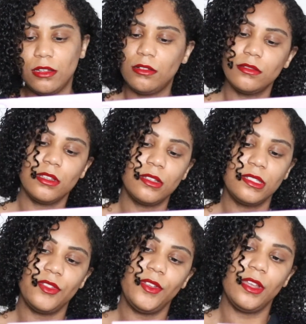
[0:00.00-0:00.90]
Ulta,
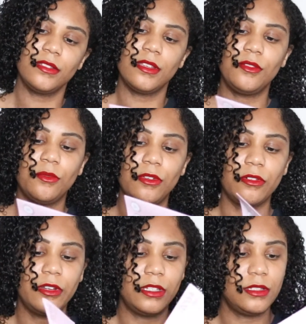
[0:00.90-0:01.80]
CVS, and
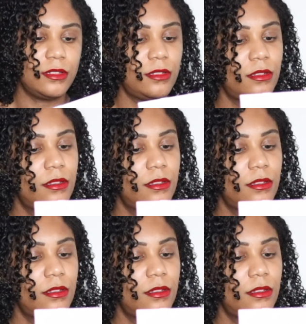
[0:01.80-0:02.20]
Walgreens.